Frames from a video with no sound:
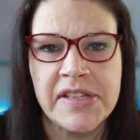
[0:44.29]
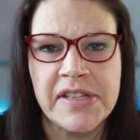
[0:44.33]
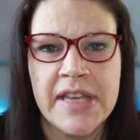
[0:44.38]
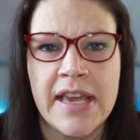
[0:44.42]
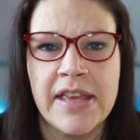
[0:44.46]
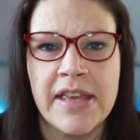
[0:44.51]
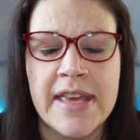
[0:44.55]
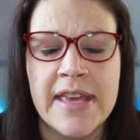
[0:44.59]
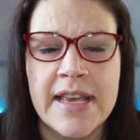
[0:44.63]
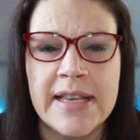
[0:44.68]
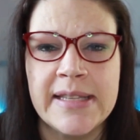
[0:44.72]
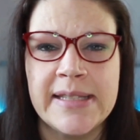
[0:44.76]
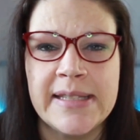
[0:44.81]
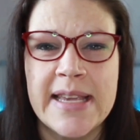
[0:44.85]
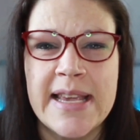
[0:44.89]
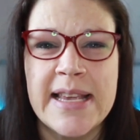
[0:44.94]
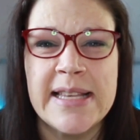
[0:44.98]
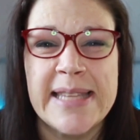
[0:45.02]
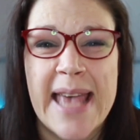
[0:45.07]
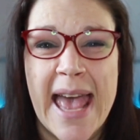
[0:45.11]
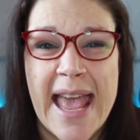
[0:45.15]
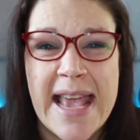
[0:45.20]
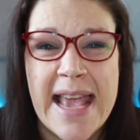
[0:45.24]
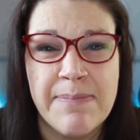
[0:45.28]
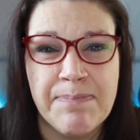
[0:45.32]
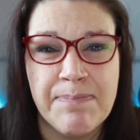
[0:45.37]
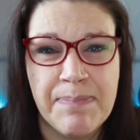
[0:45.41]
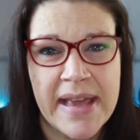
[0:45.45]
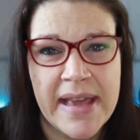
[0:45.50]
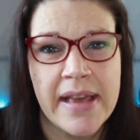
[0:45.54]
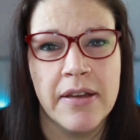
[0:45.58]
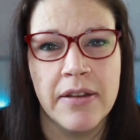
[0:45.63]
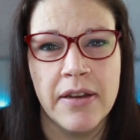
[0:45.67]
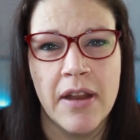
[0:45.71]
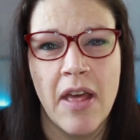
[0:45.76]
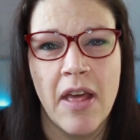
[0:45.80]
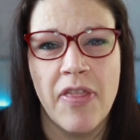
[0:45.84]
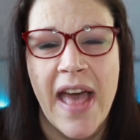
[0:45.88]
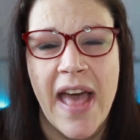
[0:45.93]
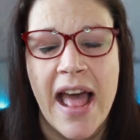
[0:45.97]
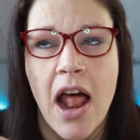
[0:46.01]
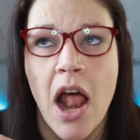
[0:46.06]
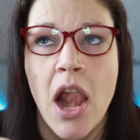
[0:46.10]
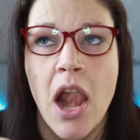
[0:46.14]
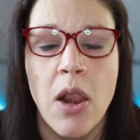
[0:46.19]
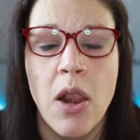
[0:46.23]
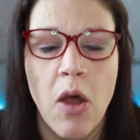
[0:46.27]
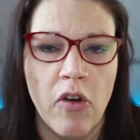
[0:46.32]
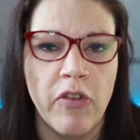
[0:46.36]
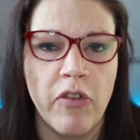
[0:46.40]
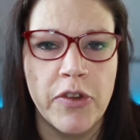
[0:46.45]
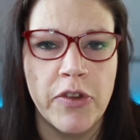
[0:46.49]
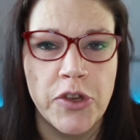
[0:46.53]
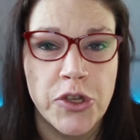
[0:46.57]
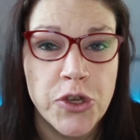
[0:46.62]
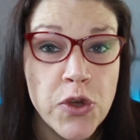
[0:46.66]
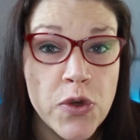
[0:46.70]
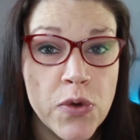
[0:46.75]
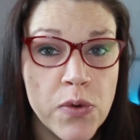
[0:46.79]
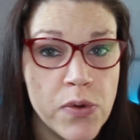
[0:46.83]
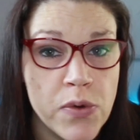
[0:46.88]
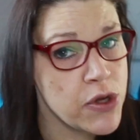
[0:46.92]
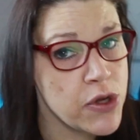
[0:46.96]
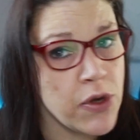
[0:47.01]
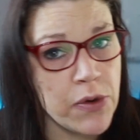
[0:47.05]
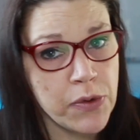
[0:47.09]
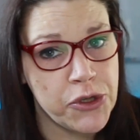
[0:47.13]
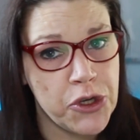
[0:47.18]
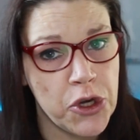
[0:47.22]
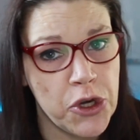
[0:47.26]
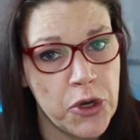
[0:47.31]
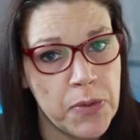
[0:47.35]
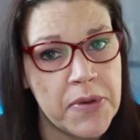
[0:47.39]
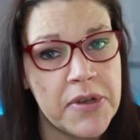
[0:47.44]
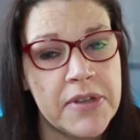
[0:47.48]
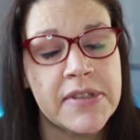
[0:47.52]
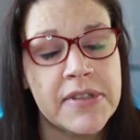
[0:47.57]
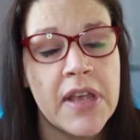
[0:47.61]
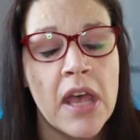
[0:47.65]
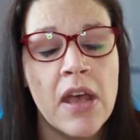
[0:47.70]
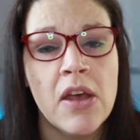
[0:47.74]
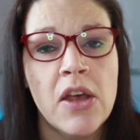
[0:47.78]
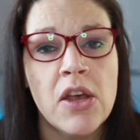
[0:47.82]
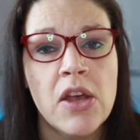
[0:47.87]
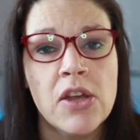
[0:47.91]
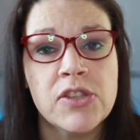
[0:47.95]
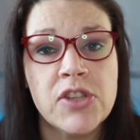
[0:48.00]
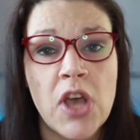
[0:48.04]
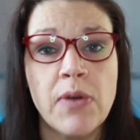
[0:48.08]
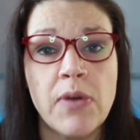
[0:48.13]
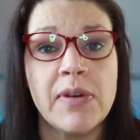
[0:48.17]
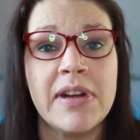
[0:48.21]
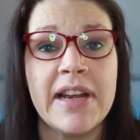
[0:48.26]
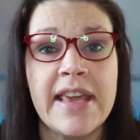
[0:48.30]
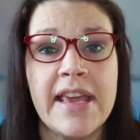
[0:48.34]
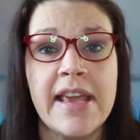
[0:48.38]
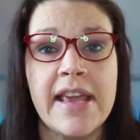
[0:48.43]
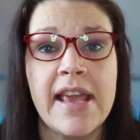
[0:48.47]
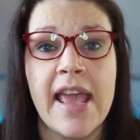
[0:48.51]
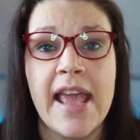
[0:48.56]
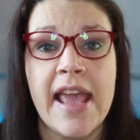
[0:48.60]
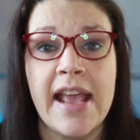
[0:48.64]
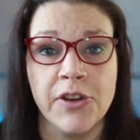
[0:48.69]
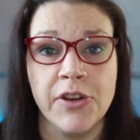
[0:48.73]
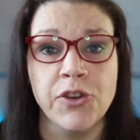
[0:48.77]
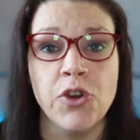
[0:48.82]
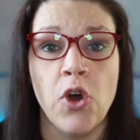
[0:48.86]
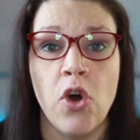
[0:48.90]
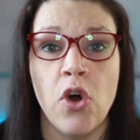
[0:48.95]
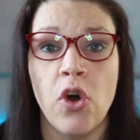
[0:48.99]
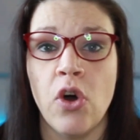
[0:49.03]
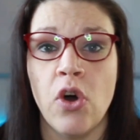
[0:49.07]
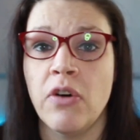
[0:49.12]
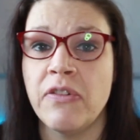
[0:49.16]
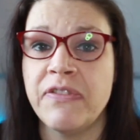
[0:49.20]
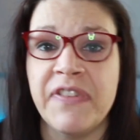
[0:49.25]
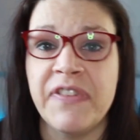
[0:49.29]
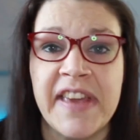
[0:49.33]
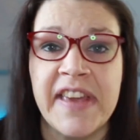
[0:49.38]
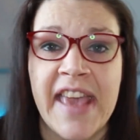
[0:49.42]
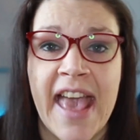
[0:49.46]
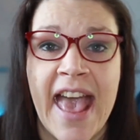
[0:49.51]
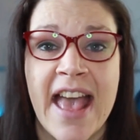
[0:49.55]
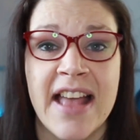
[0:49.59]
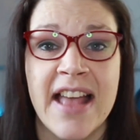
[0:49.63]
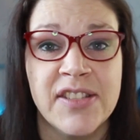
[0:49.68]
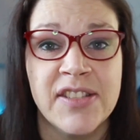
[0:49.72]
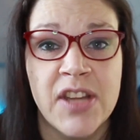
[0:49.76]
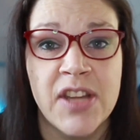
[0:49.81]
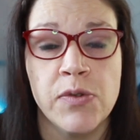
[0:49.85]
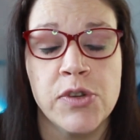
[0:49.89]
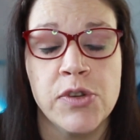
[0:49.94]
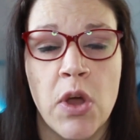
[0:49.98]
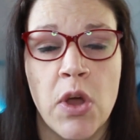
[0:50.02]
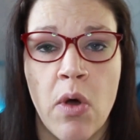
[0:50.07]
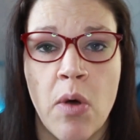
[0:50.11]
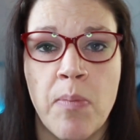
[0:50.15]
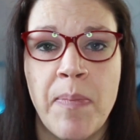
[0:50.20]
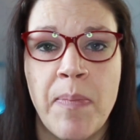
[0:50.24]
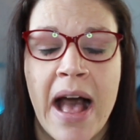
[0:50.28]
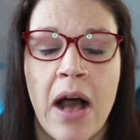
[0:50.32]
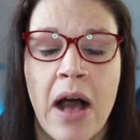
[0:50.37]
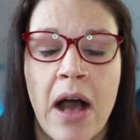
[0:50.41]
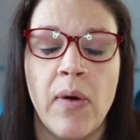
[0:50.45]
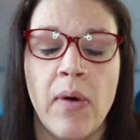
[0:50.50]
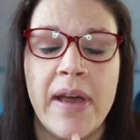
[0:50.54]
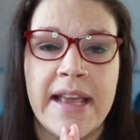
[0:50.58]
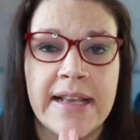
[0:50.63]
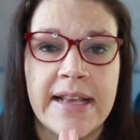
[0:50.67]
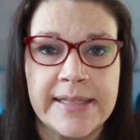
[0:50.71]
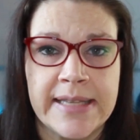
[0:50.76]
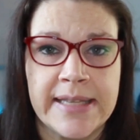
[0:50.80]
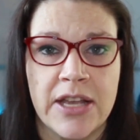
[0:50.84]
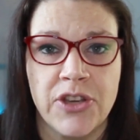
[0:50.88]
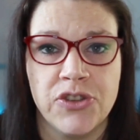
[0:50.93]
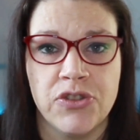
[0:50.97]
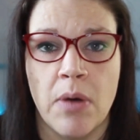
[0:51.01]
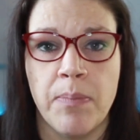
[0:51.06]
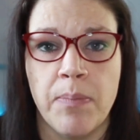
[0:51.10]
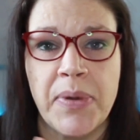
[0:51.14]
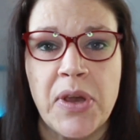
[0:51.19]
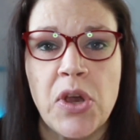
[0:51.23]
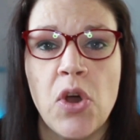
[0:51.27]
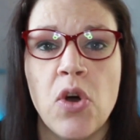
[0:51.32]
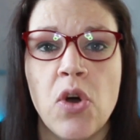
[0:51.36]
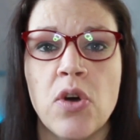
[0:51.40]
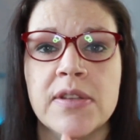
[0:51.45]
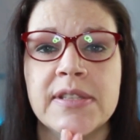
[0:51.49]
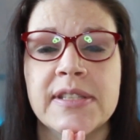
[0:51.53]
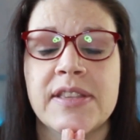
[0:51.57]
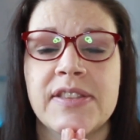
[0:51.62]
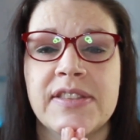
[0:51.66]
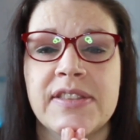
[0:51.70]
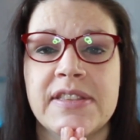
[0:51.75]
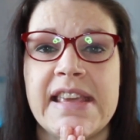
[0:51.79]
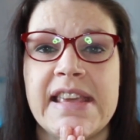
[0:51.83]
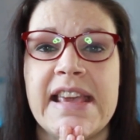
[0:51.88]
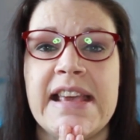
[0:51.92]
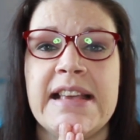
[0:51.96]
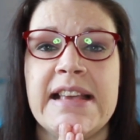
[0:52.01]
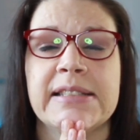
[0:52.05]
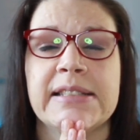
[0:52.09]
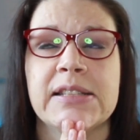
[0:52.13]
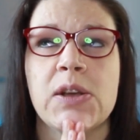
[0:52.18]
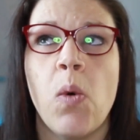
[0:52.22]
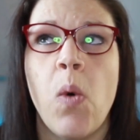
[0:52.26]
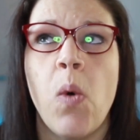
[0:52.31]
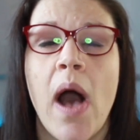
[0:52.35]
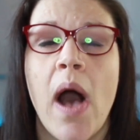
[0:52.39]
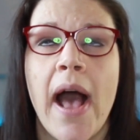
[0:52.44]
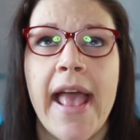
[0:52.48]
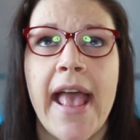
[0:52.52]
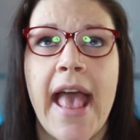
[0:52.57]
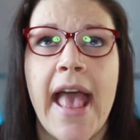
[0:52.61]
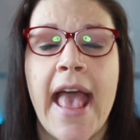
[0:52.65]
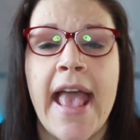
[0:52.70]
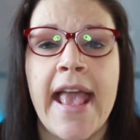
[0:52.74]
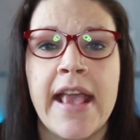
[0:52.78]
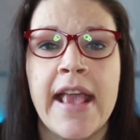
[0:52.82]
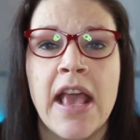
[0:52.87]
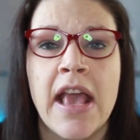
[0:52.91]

This is a big one that a lot of new YouTubers totally ignore, forget, don't know about, etc. because it's quite a